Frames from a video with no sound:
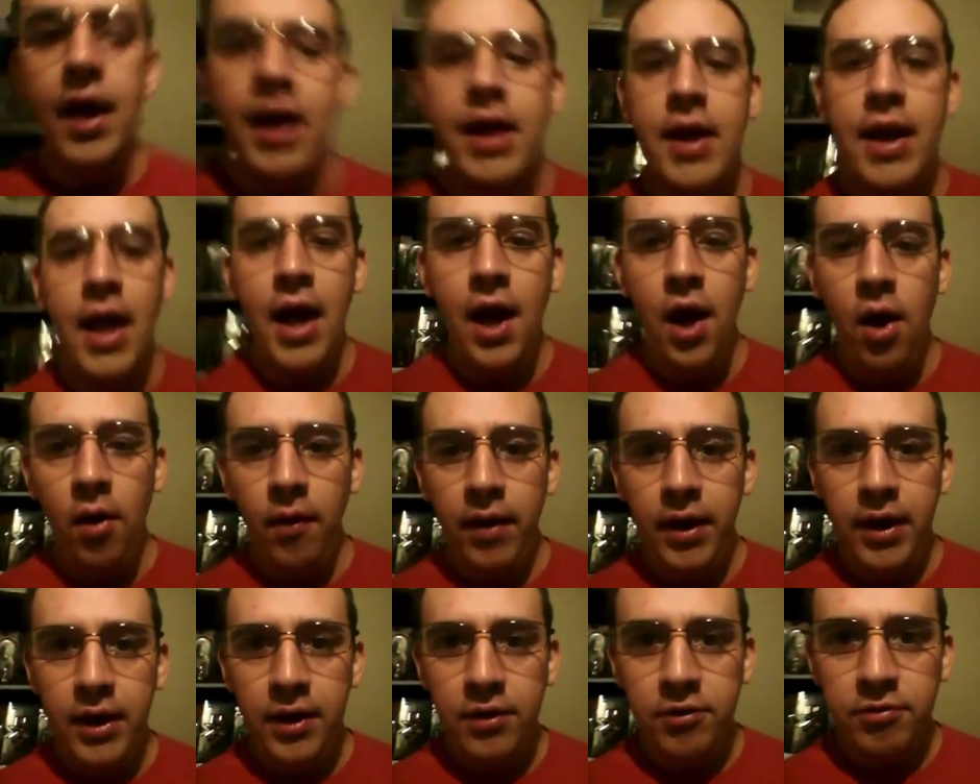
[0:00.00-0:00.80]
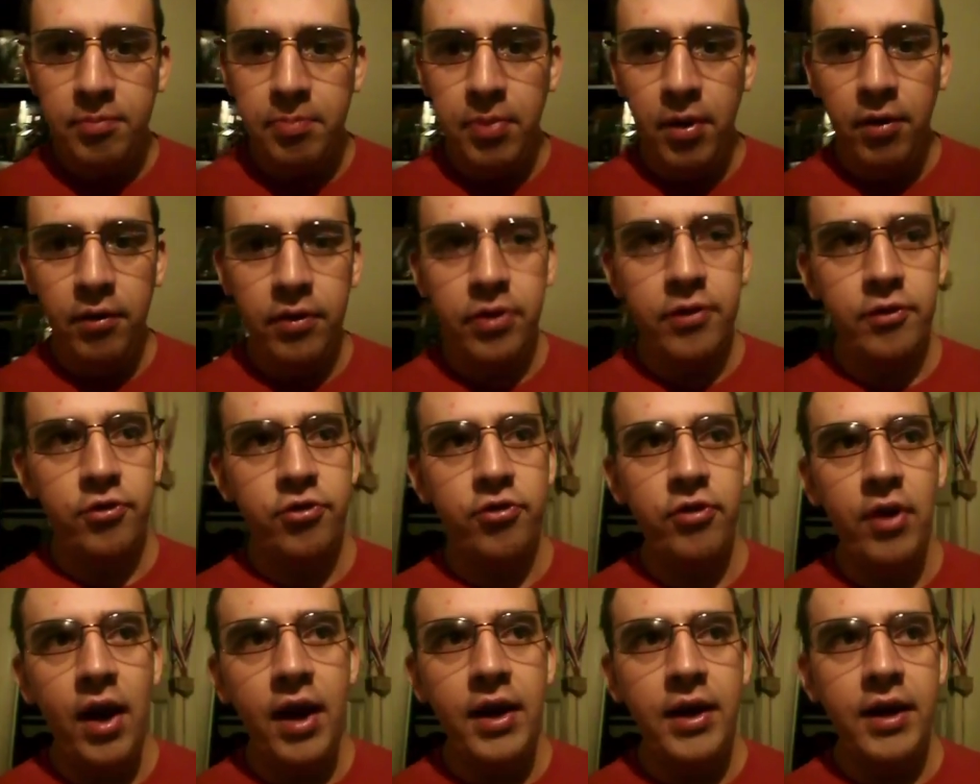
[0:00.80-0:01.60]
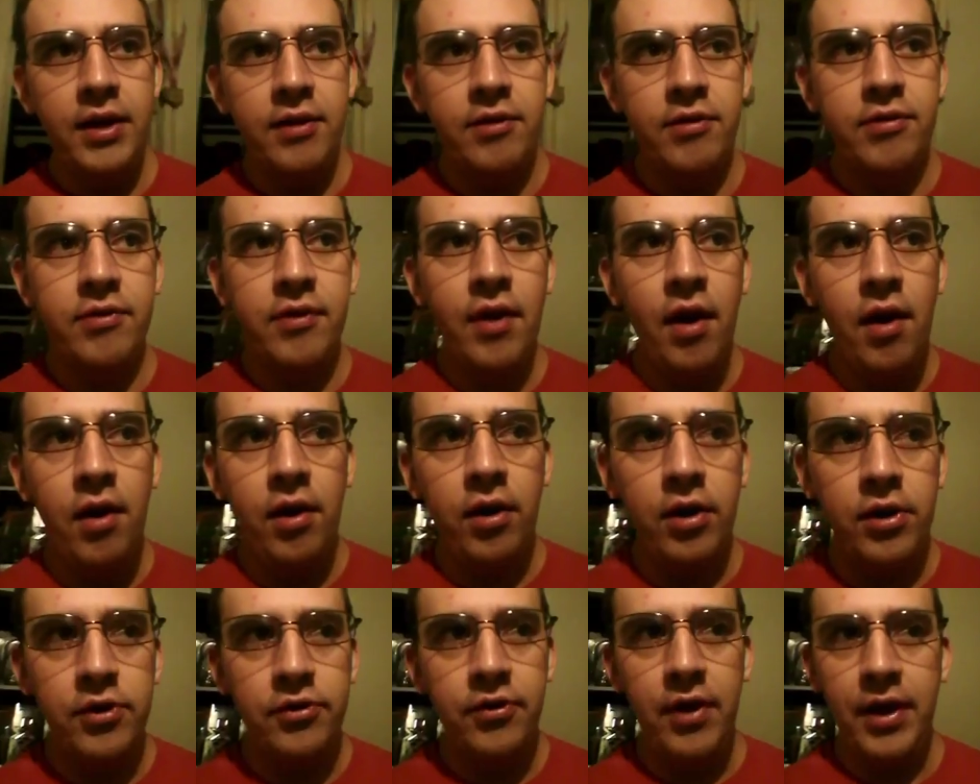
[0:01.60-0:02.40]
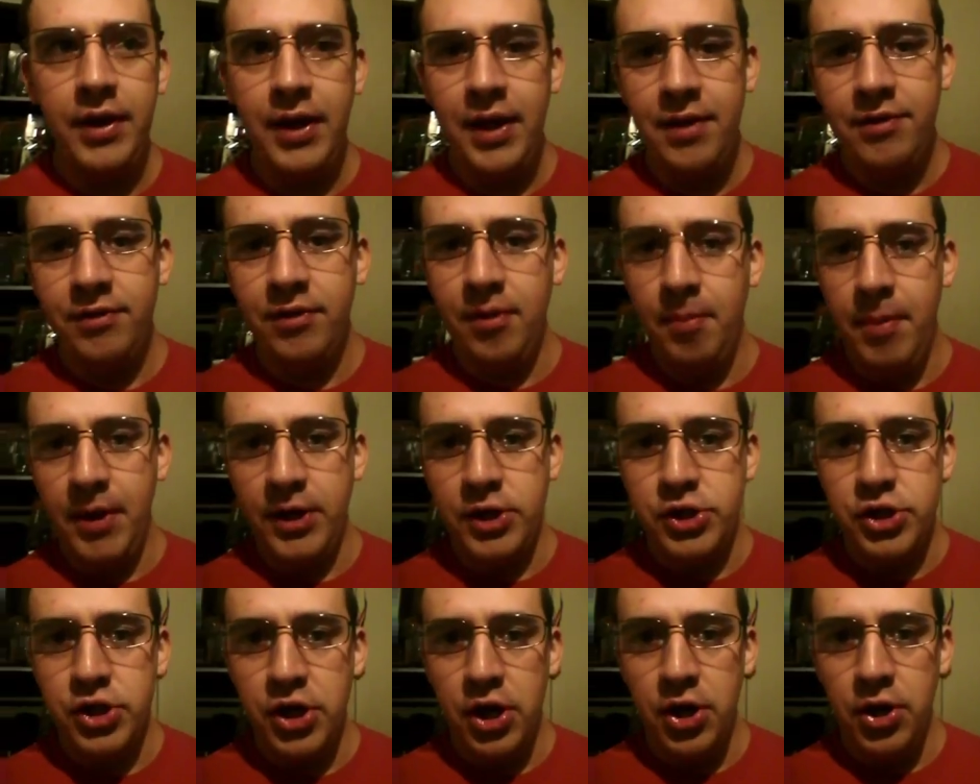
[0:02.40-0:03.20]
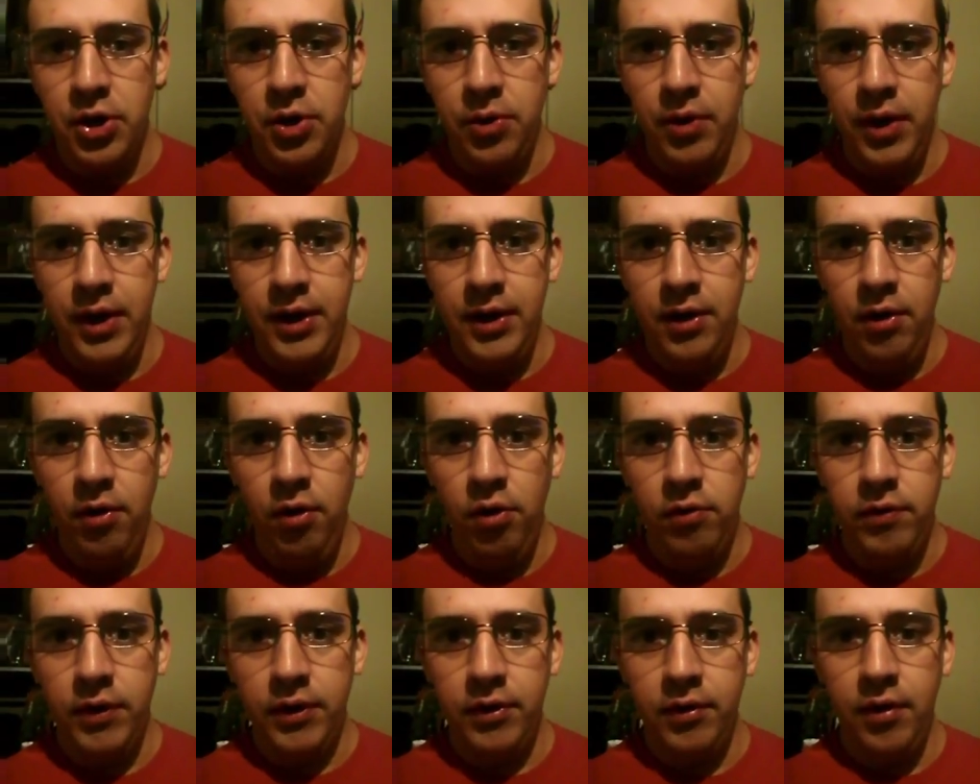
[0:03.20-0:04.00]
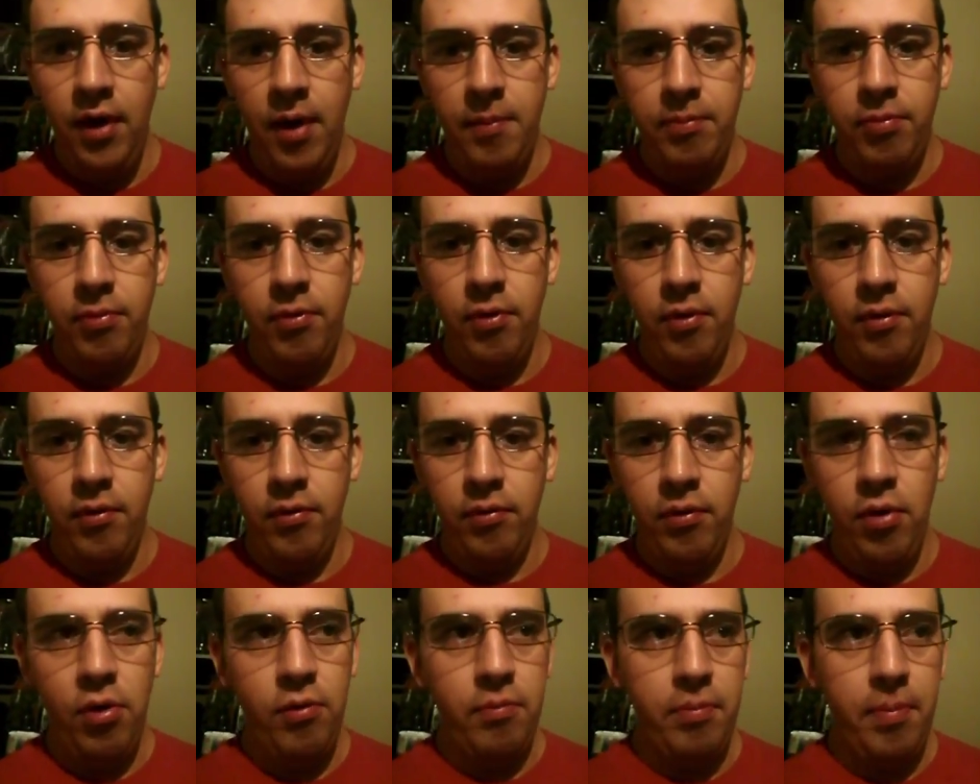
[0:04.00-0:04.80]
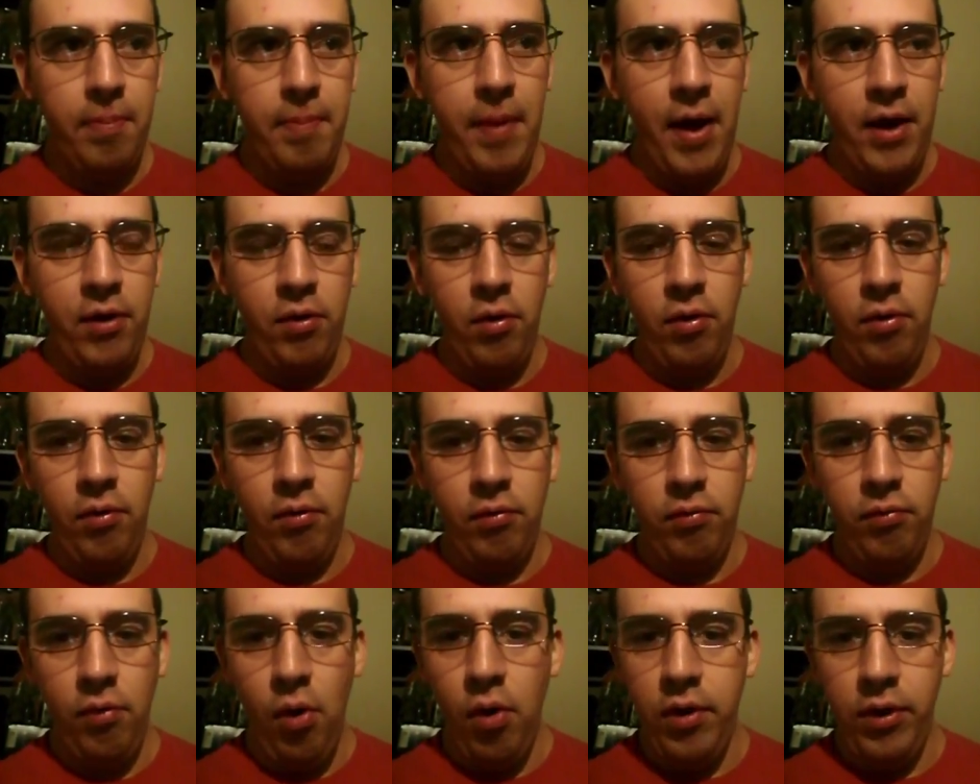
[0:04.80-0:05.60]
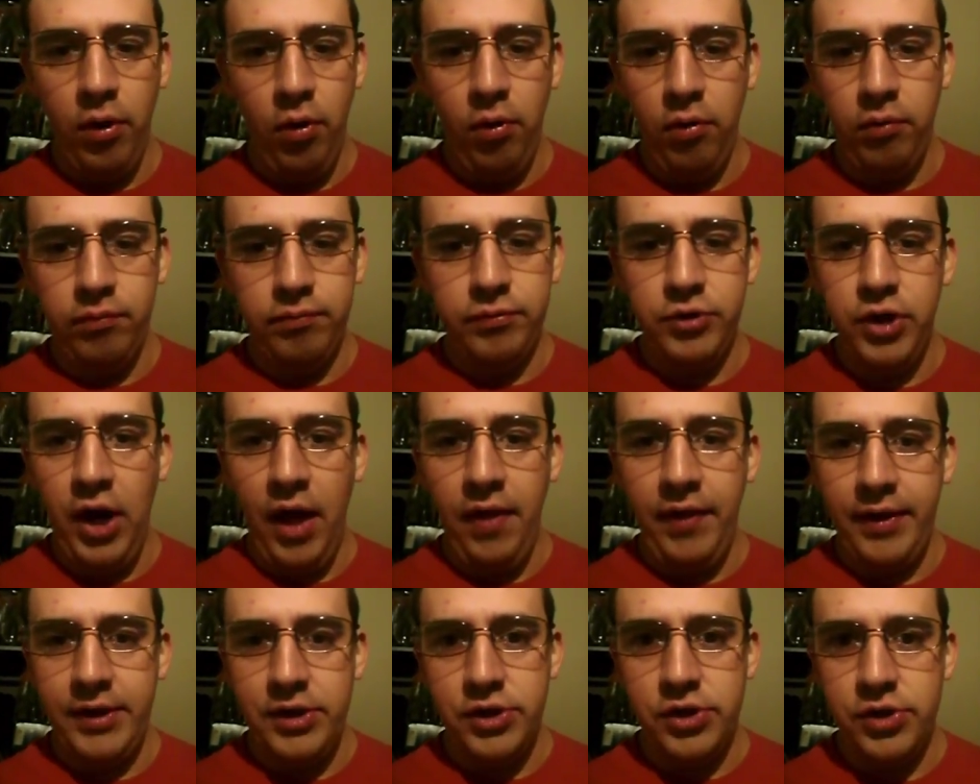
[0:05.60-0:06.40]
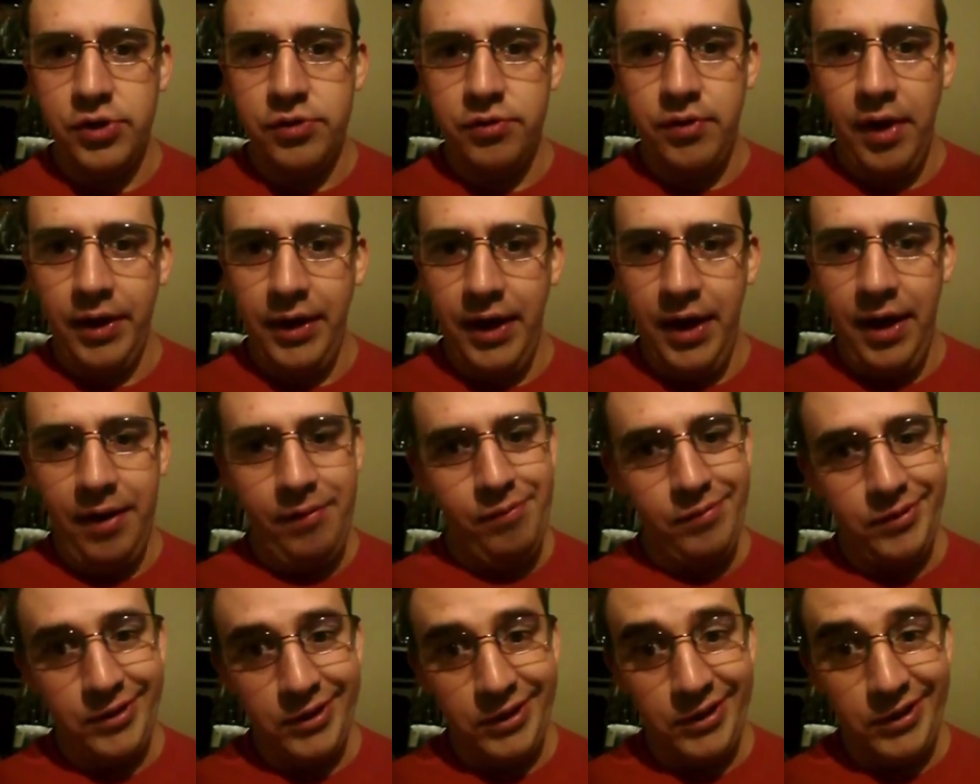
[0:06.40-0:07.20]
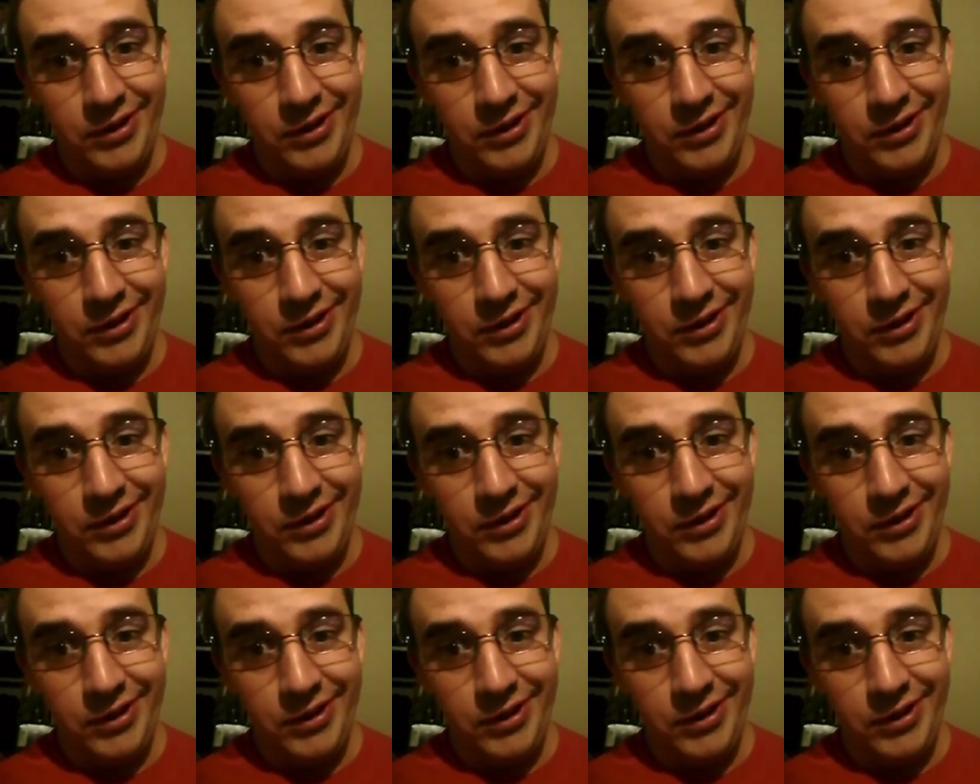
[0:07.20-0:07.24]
And now it is both Shining Stars against the Big Show in the over-the-top rope battle royal challenge thingy.